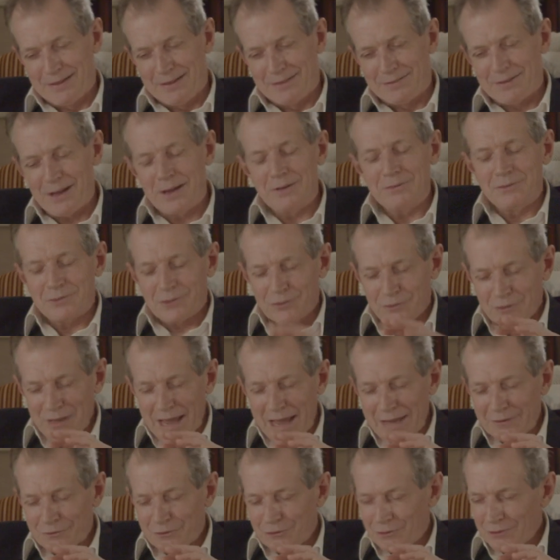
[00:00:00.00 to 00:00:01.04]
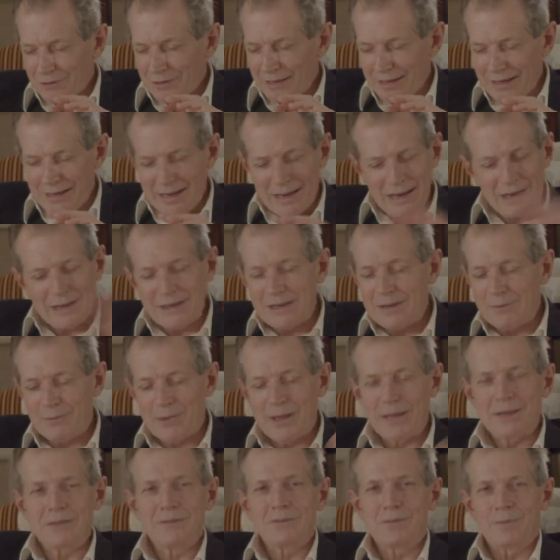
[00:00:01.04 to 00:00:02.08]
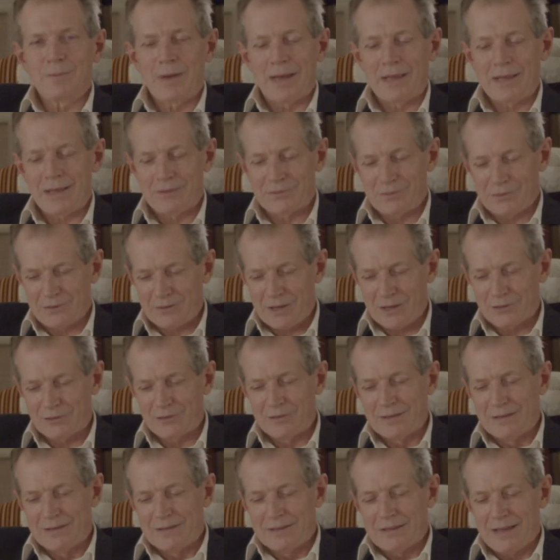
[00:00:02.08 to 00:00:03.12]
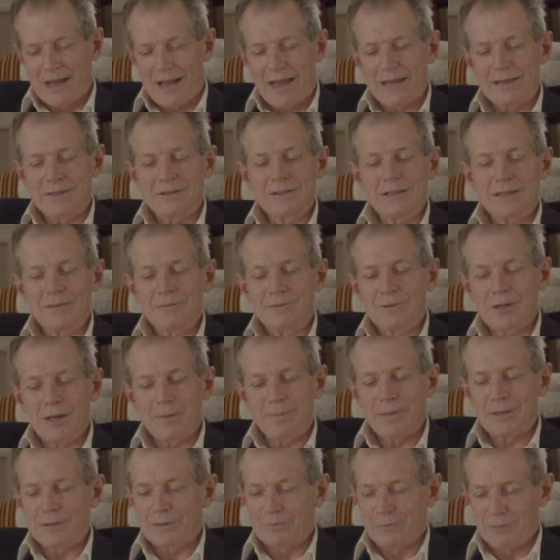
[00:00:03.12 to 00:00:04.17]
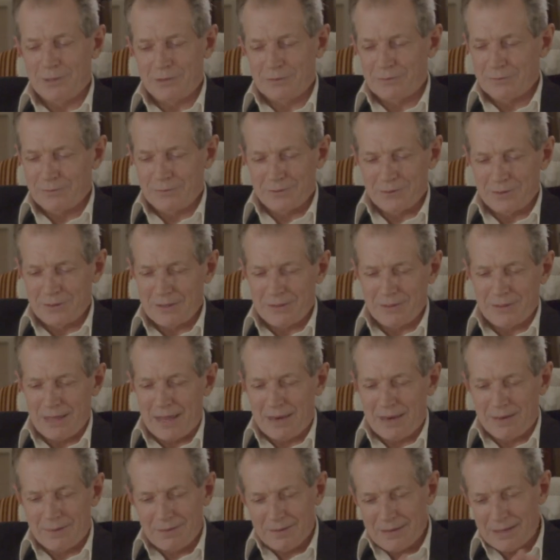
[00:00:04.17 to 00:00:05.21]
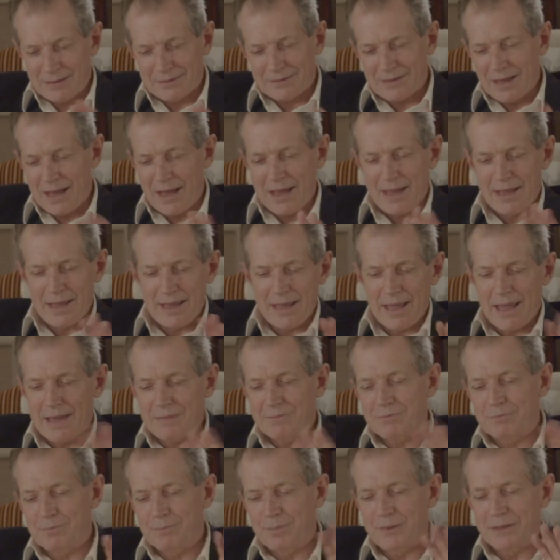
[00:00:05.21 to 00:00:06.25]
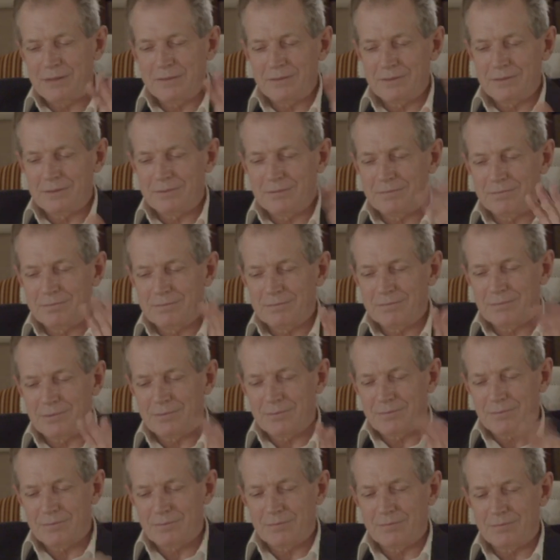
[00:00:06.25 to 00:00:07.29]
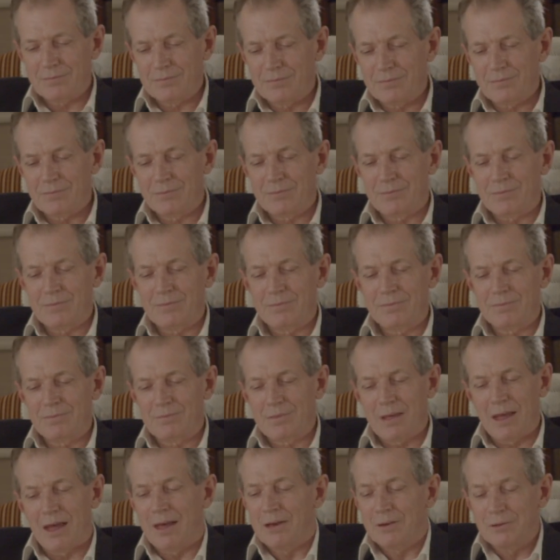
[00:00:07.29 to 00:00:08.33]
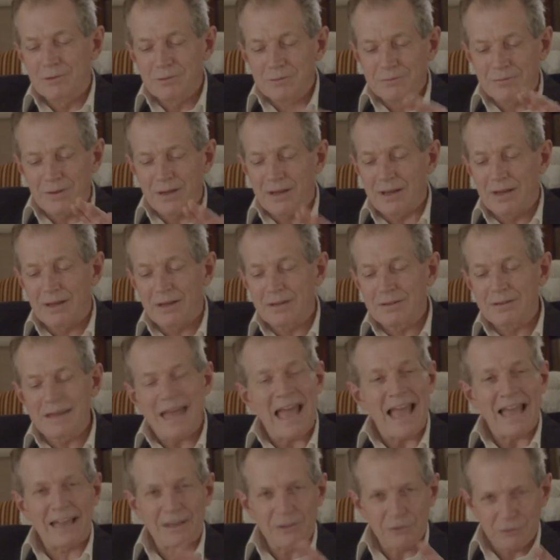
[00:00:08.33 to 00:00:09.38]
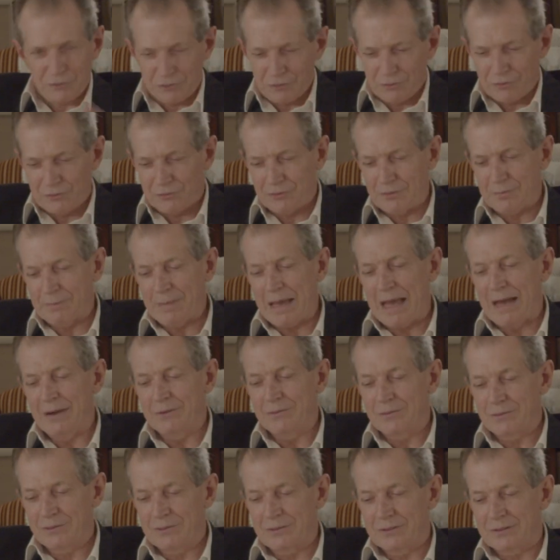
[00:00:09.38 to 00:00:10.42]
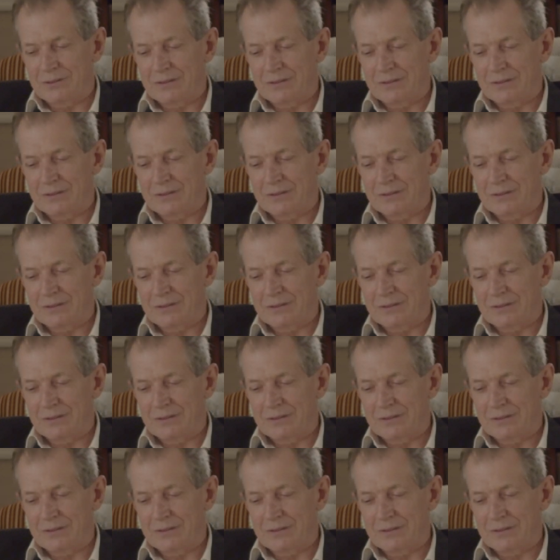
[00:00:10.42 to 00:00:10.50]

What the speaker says: Don't attach any weight to my hesitation. I can give no better reason for it than that I have been over-anxious about